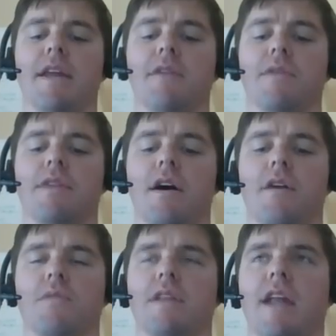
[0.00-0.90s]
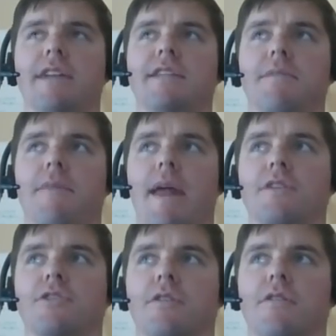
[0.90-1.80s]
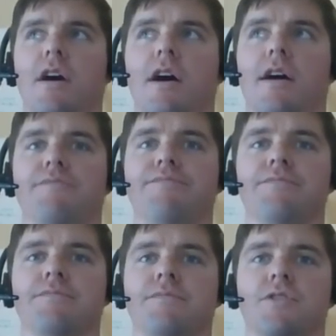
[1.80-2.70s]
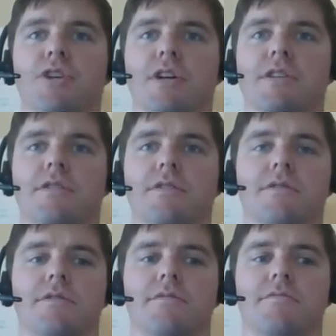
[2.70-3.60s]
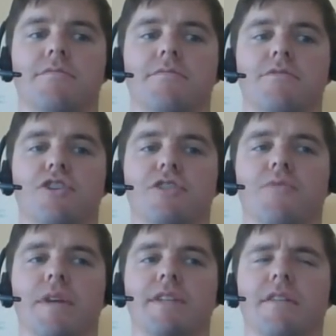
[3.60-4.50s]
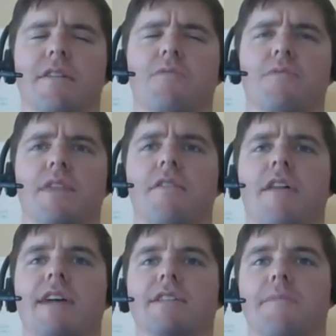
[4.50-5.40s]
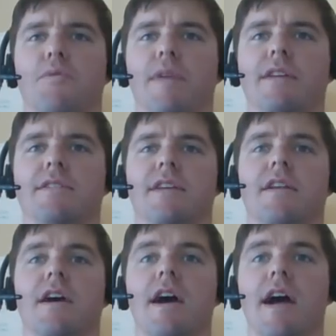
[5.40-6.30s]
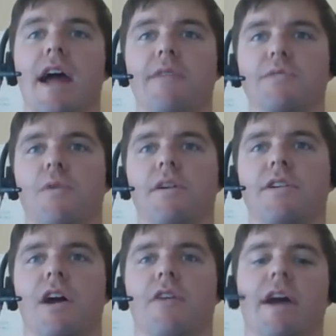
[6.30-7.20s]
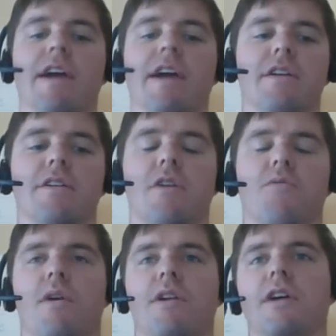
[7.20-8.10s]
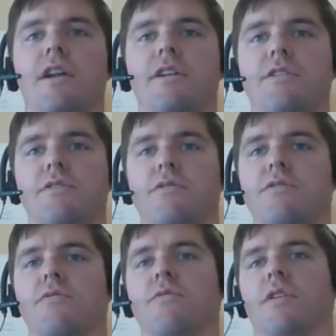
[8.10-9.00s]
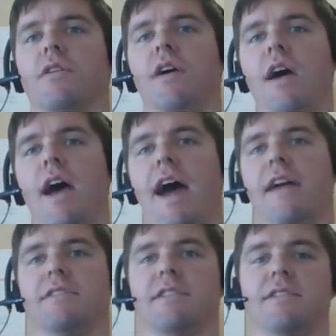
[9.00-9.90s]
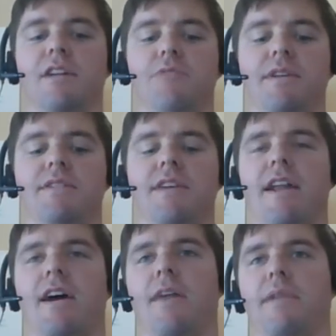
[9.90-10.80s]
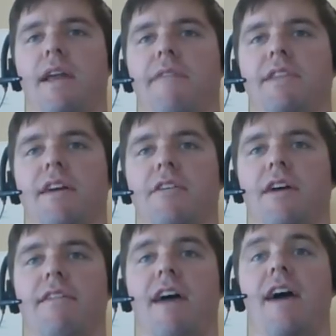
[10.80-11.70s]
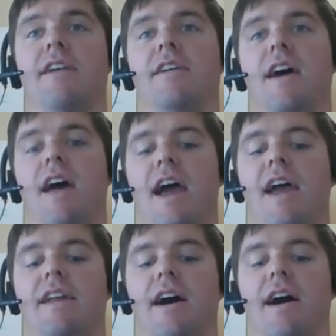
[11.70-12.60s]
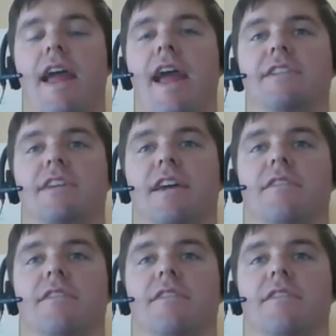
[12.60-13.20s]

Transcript: with an IT manager just recently, within the last couple of weeks, and he was wanting to know, like, you know, what are you going to do, or how does this need to be set up, and everything like that. And it's a